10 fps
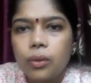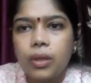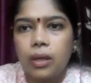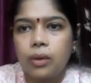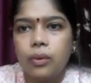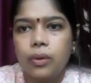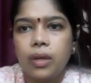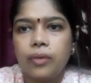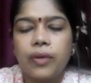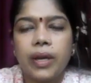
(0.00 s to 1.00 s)
Okay,
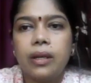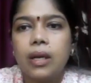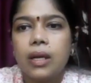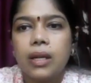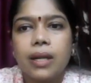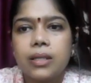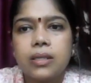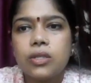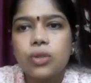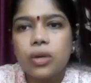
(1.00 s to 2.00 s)
fine. Now this
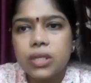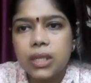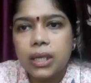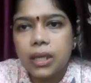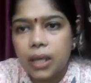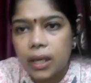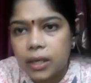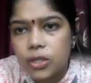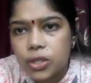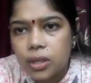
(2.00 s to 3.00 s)
is not sticky,
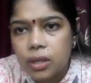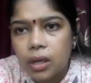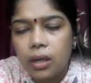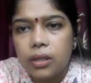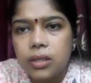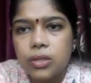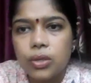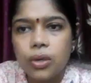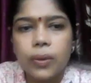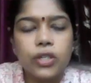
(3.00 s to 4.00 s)
Akinchan. This is
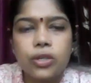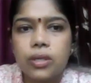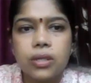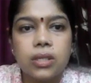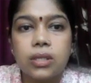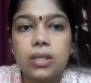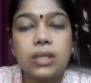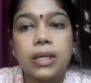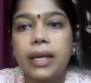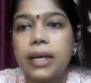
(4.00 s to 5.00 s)
your question. This
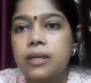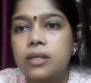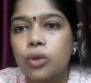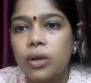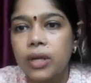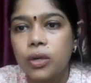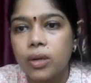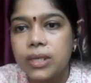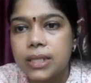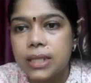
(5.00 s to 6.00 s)
clay is not at all
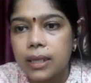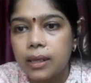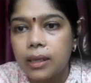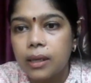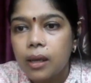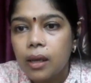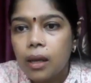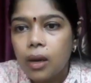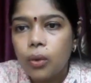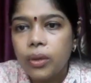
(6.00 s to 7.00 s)
sticky.
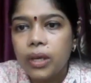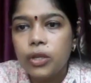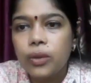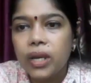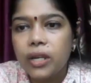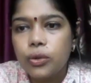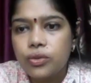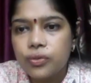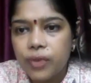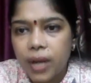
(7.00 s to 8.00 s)
Okay, you can
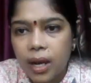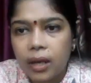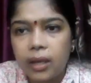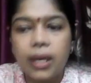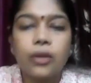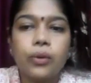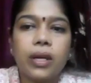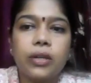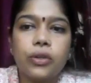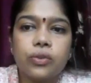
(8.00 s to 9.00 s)
use flour. Yeah, you
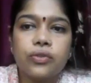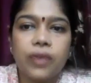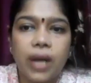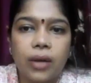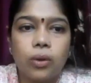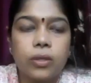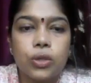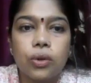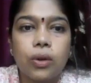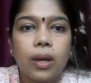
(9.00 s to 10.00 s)
can use flour
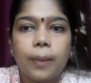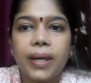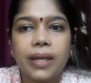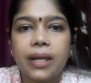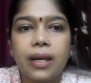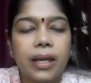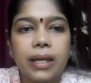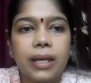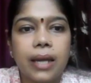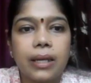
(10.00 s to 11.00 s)
also, but then
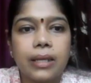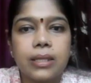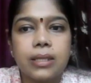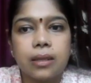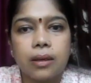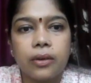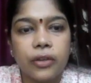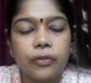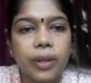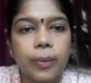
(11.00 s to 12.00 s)
again that is
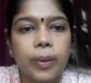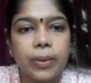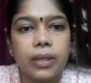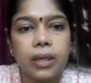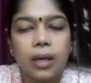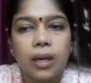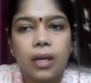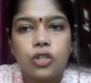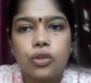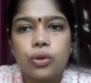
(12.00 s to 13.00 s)
reframable.
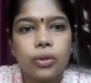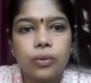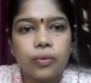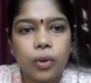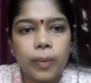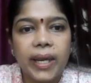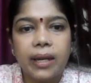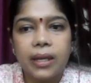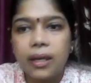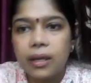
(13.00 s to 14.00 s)
So you won't be
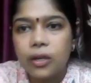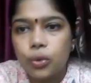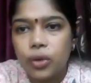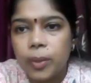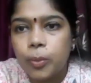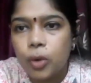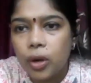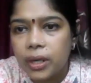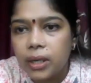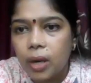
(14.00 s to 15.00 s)
getting any durable
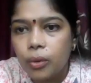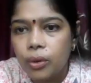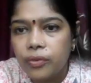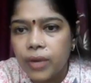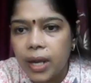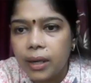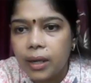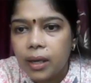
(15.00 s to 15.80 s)
product out of that.